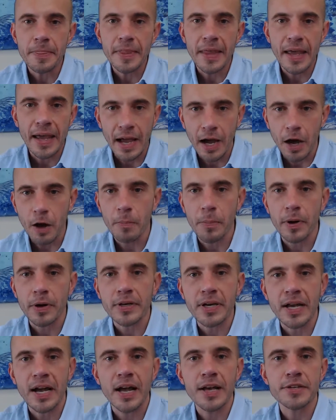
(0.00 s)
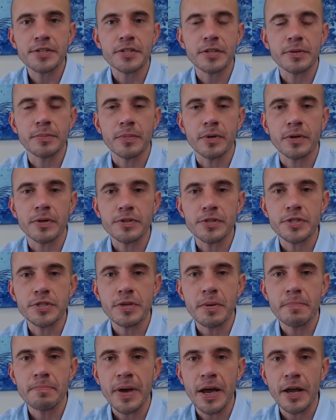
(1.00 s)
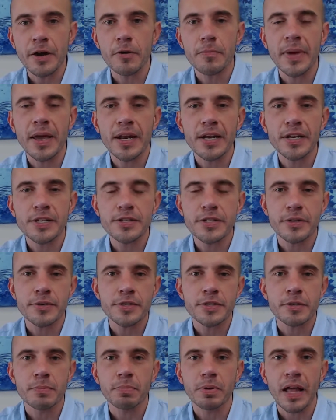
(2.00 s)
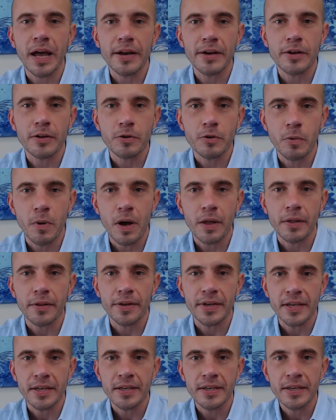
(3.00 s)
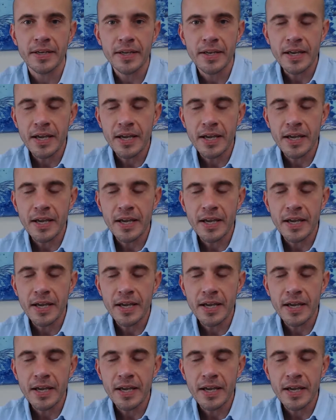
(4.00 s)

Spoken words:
help our customers better manage their supplier quality.